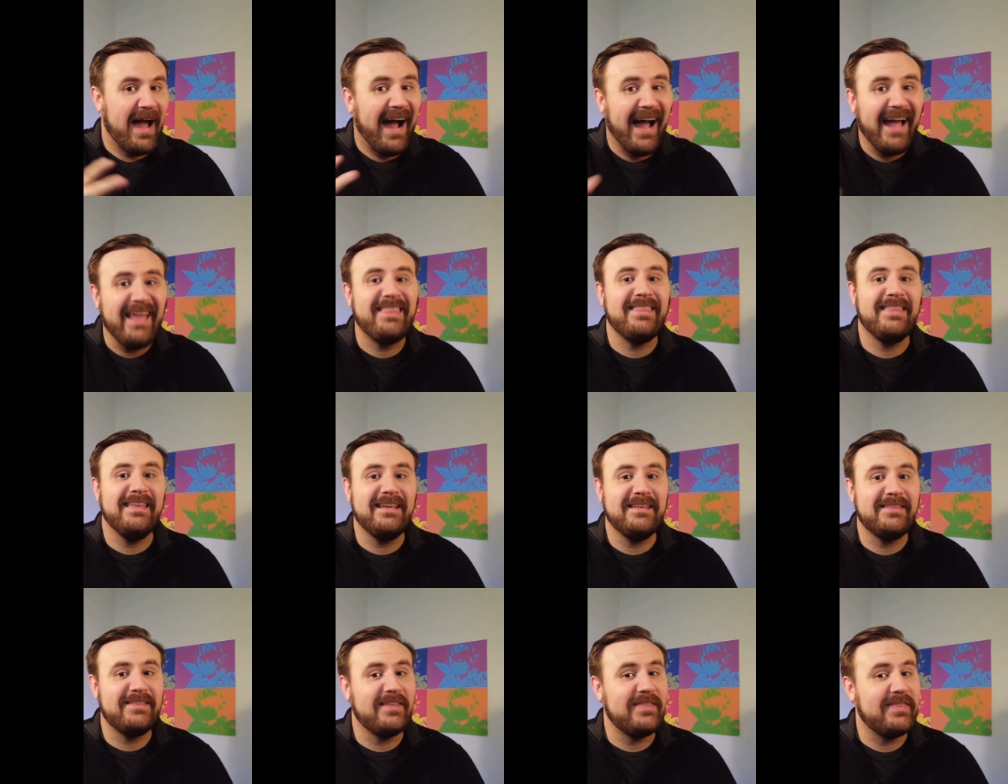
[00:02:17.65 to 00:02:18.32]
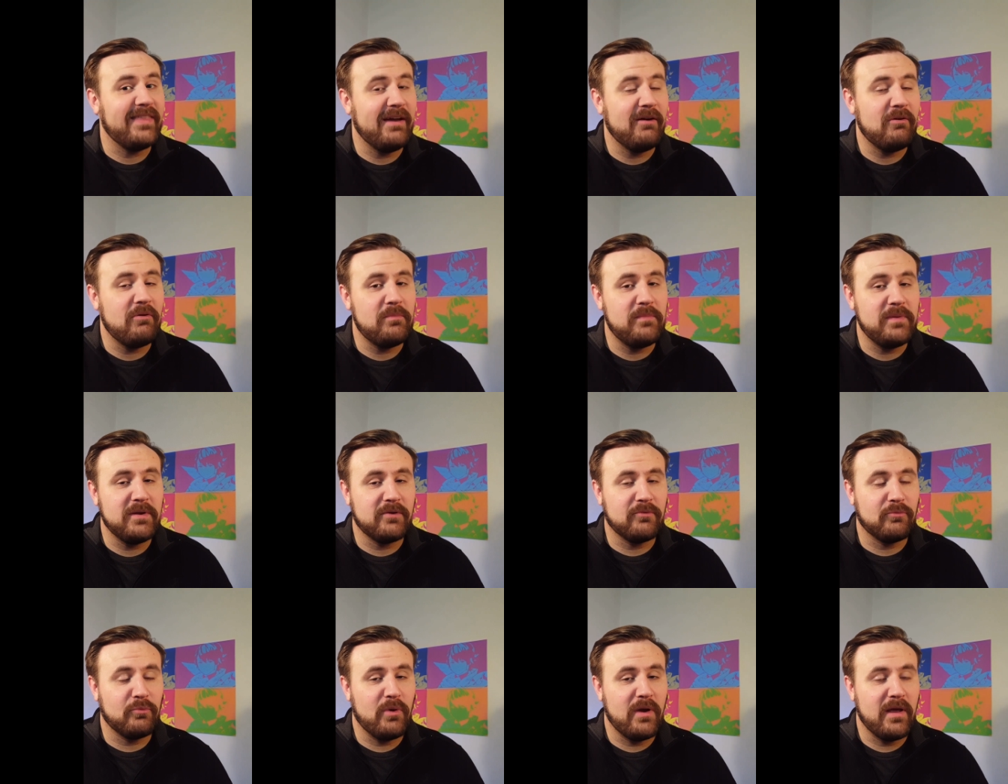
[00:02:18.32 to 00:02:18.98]
I think that that would
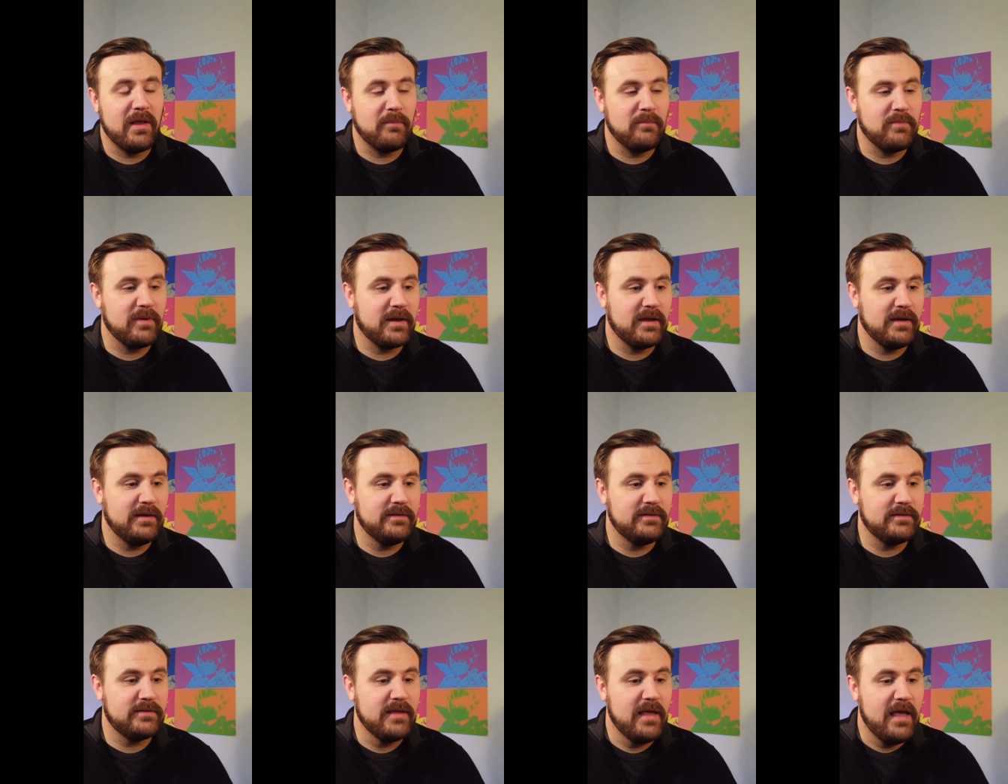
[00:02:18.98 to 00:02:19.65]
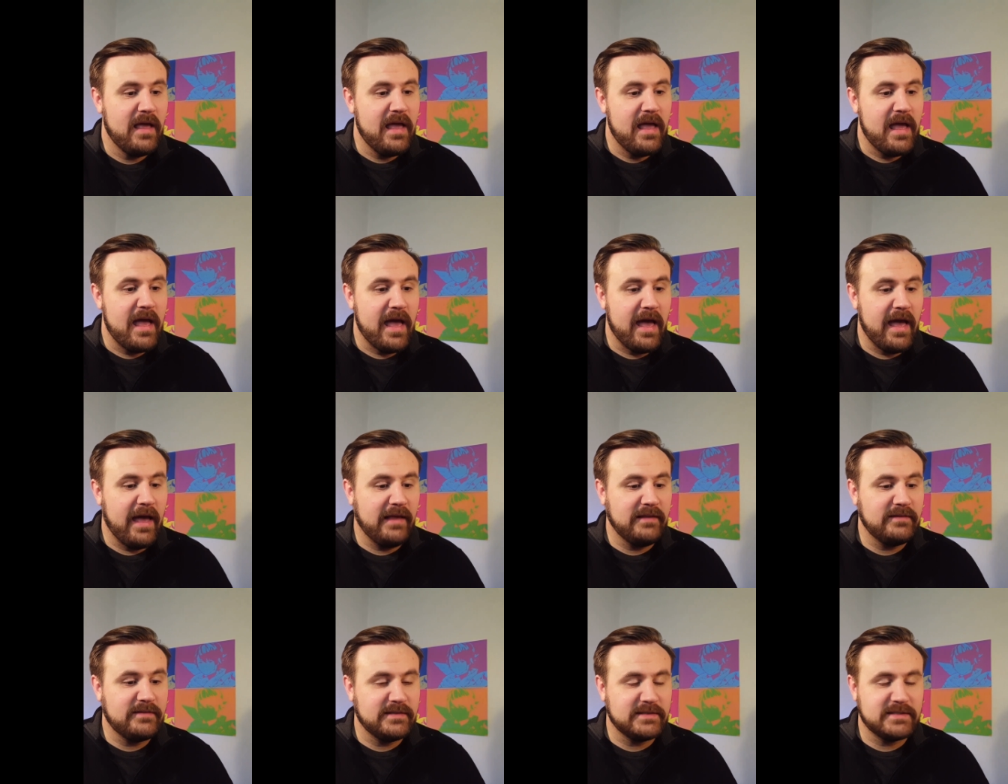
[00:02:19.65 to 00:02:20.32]
be great because
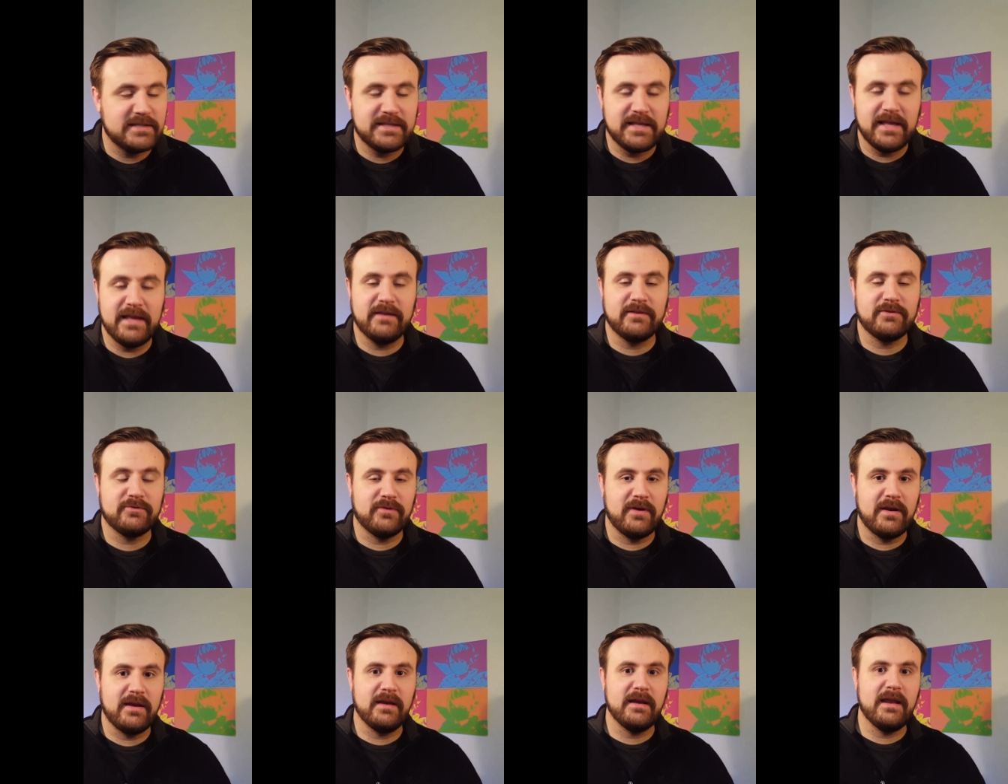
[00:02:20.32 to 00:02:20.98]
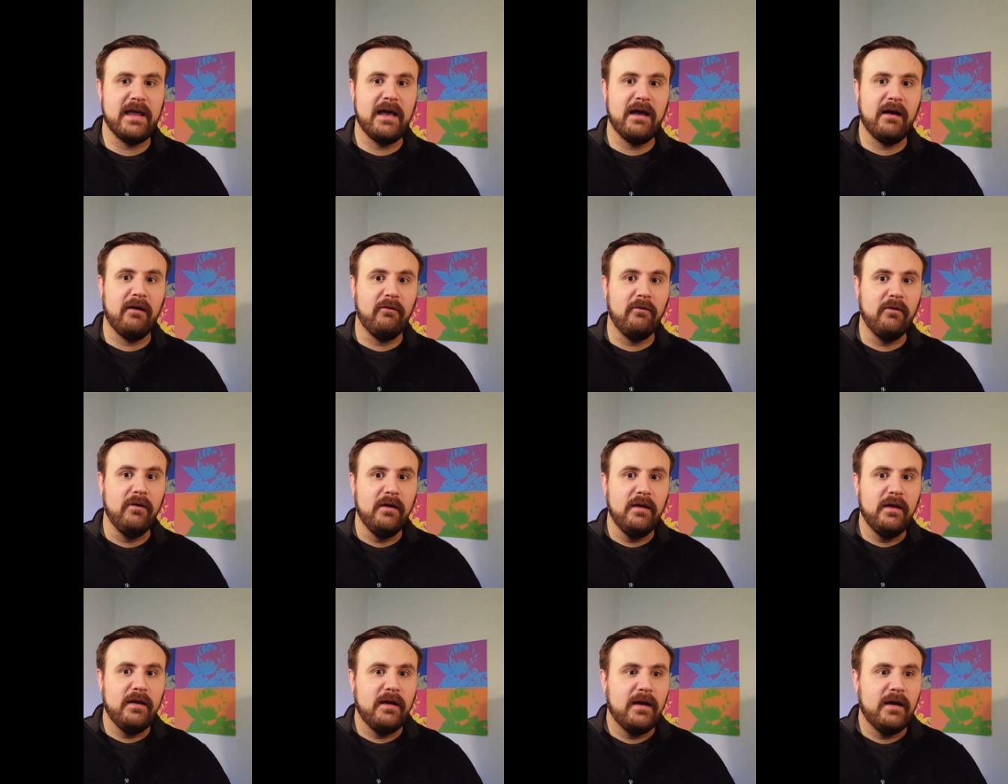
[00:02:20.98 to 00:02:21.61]
as it stands right now,